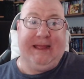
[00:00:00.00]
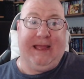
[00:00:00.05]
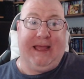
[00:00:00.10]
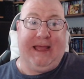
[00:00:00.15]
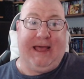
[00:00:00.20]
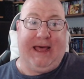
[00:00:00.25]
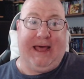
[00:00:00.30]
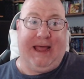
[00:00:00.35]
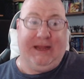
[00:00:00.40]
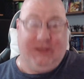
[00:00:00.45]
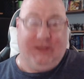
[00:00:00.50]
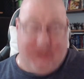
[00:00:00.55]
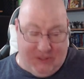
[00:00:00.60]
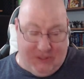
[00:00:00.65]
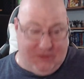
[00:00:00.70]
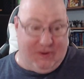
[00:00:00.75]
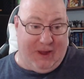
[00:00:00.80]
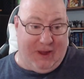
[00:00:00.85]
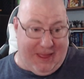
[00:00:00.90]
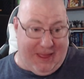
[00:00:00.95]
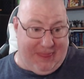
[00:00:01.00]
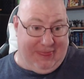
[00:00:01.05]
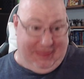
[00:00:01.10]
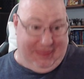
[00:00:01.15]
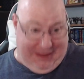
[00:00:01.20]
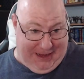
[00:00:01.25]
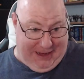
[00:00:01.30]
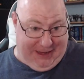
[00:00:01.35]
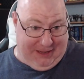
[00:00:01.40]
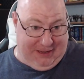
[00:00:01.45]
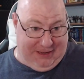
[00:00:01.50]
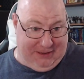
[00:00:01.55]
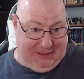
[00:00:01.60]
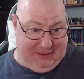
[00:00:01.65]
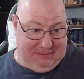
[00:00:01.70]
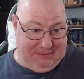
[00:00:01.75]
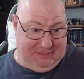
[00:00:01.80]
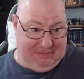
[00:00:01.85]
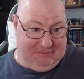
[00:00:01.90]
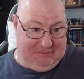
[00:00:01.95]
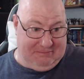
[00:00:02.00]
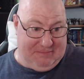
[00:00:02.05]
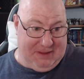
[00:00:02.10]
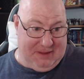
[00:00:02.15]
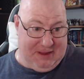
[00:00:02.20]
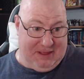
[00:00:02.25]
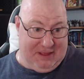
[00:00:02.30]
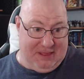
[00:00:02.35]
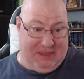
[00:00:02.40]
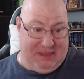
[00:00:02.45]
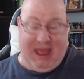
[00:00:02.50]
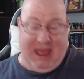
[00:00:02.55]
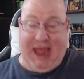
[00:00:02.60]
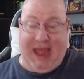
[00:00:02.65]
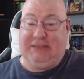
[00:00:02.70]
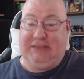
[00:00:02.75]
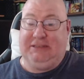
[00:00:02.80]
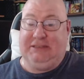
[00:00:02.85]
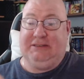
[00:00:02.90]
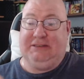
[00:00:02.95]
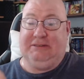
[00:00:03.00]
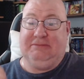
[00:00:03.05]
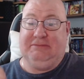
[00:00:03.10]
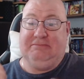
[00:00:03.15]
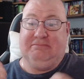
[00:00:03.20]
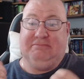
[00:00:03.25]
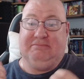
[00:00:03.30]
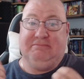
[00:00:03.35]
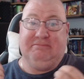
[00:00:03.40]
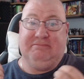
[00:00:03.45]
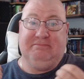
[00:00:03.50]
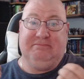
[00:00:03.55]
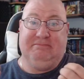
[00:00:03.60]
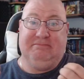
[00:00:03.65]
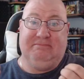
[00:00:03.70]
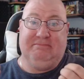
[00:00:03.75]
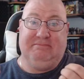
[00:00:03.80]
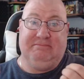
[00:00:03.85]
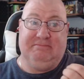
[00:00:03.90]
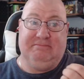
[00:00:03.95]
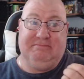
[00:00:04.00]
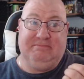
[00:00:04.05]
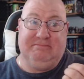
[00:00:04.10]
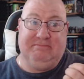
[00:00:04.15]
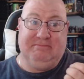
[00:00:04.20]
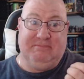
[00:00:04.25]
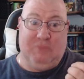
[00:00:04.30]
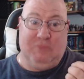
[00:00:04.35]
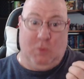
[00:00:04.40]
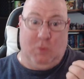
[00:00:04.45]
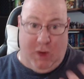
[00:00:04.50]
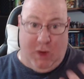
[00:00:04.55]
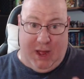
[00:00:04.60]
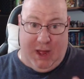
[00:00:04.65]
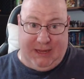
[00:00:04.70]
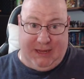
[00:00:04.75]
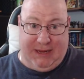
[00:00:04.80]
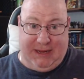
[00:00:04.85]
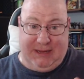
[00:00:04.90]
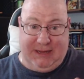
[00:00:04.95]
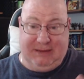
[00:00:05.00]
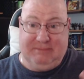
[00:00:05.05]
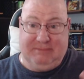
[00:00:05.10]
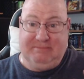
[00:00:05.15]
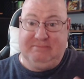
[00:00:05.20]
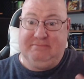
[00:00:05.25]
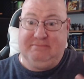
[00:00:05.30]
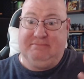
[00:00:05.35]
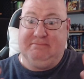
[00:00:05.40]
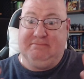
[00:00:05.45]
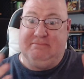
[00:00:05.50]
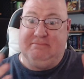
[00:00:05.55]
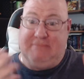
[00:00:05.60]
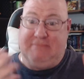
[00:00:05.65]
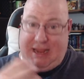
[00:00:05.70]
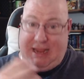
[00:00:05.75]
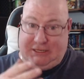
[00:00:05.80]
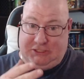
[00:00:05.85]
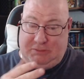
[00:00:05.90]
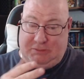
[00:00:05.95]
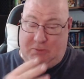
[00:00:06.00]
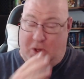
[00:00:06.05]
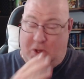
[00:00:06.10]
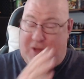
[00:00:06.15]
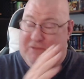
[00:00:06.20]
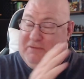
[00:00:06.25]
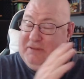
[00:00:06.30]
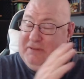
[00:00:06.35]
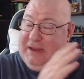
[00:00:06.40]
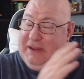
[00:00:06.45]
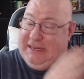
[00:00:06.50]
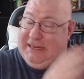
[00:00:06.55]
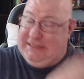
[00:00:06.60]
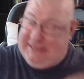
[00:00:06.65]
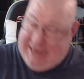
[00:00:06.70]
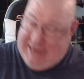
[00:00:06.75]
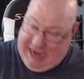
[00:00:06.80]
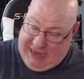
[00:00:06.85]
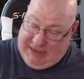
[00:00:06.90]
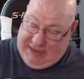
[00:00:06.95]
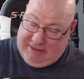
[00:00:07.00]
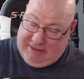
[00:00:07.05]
I do not think that Wanda Maximoff is dead.